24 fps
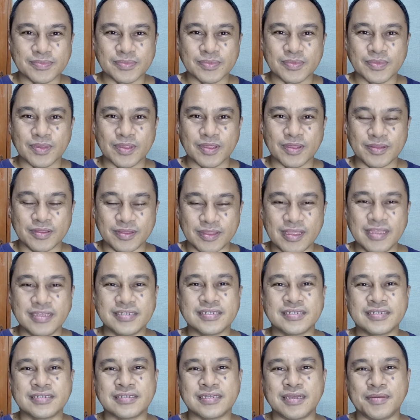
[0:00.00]
this
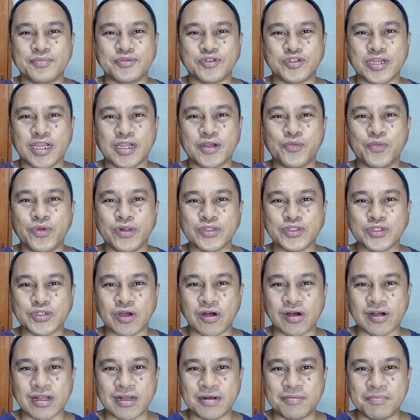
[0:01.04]
subject will
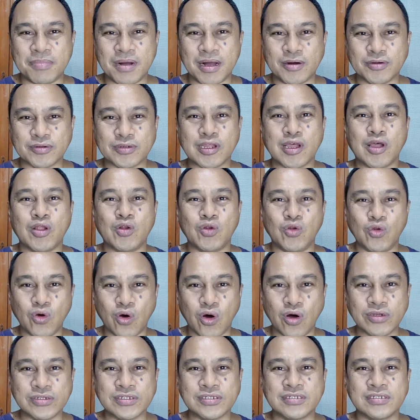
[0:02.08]
talk about
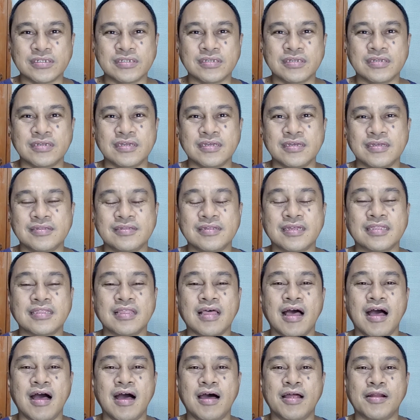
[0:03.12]
laws that
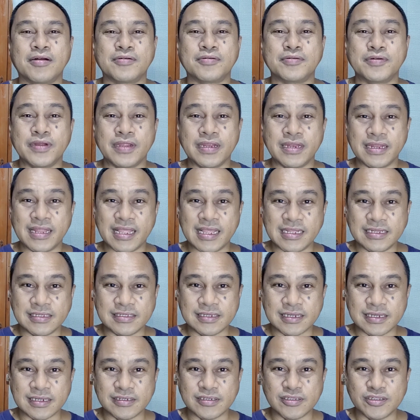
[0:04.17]
are
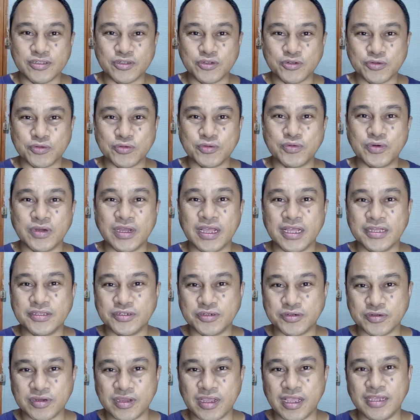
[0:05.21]
related to
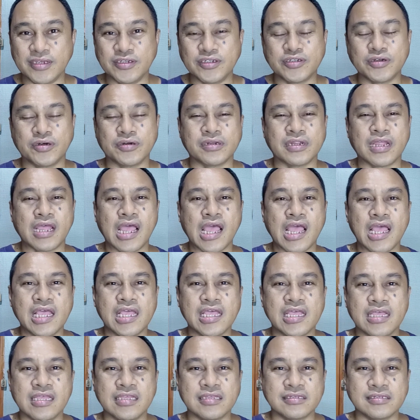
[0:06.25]
education.
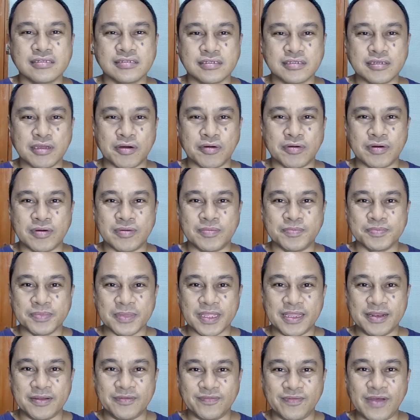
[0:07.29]
So,
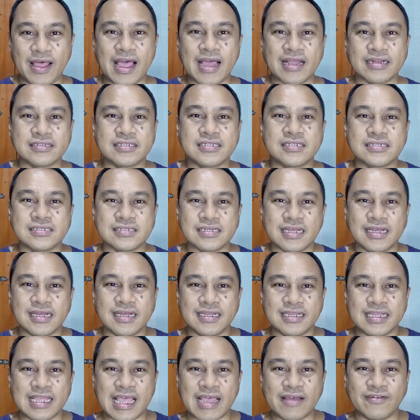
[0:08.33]
in fact, I
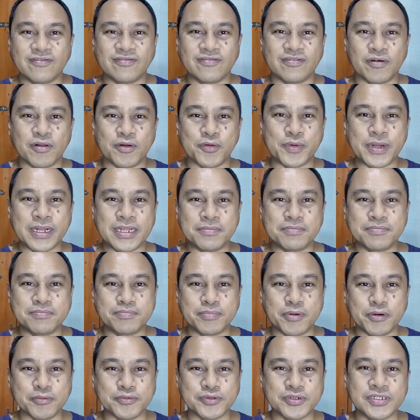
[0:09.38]
have already
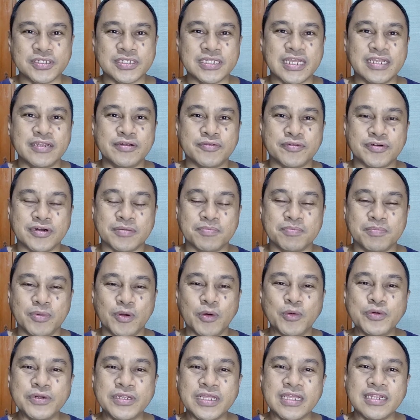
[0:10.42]
posted or
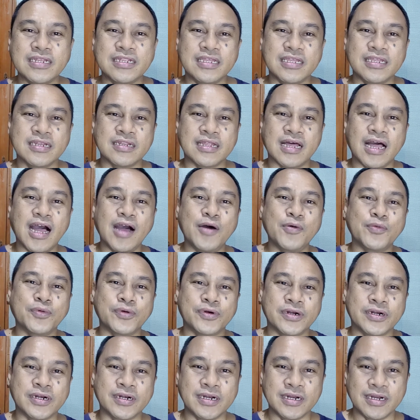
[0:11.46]
uploaded in
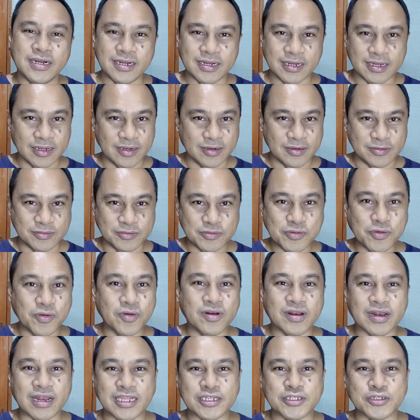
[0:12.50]
our Google
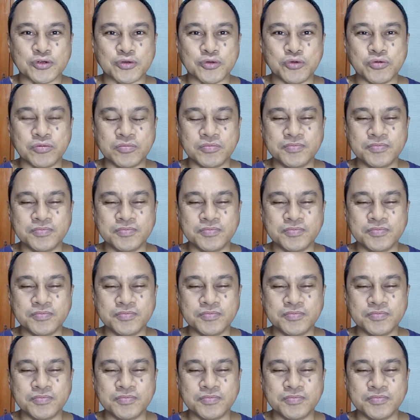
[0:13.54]
Classroom